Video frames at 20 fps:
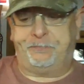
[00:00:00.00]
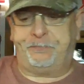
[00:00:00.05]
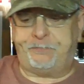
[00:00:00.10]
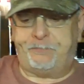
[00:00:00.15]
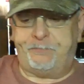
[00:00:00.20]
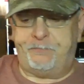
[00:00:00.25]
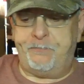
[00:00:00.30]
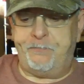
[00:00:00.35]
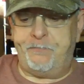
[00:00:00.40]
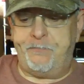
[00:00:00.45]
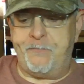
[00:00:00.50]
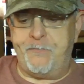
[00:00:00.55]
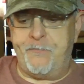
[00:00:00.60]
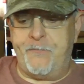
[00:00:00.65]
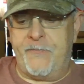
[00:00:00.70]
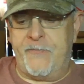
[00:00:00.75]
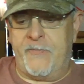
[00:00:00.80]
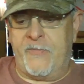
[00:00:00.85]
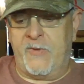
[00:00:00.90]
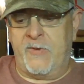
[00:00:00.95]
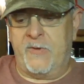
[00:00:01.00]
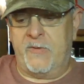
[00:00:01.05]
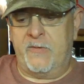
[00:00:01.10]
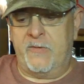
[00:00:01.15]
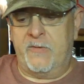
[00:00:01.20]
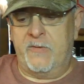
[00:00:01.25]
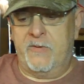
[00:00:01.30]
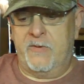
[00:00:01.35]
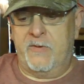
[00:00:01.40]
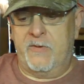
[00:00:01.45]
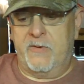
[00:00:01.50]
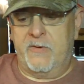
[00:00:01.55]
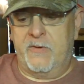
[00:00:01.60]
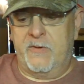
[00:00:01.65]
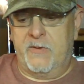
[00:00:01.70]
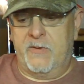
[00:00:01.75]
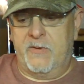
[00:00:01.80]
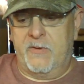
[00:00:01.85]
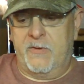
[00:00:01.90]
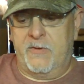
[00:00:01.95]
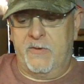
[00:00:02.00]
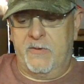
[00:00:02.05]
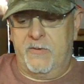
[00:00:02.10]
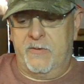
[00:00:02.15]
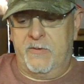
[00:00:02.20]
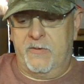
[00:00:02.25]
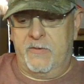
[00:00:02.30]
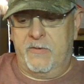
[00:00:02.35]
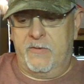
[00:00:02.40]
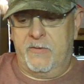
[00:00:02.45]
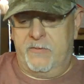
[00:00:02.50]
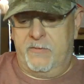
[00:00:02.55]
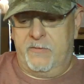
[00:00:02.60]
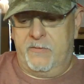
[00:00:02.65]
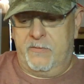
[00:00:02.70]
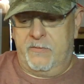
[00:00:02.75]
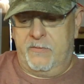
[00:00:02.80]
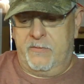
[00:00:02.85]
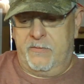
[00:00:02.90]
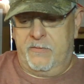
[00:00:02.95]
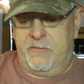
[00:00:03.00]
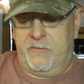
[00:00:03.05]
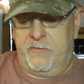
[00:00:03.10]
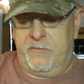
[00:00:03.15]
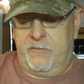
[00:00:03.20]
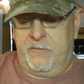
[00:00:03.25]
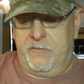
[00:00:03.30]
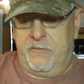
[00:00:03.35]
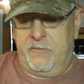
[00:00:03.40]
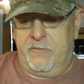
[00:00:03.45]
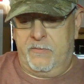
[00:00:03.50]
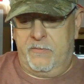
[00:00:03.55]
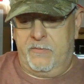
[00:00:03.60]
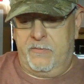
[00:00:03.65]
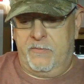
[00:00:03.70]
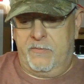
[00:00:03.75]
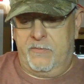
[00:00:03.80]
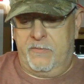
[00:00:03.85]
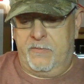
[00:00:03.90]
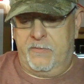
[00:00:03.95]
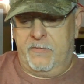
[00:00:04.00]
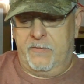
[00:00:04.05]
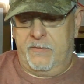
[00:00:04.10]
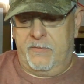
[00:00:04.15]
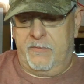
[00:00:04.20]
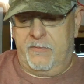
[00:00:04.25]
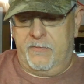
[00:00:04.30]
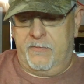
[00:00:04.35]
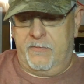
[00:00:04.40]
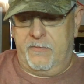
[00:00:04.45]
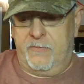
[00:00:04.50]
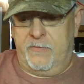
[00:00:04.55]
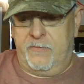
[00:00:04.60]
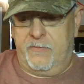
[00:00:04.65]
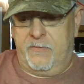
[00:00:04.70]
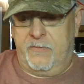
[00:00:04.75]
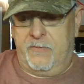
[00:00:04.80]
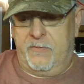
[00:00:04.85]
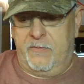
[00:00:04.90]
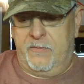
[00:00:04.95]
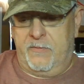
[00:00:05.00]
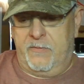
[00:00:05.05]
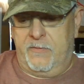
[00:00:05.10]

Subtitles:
(silence)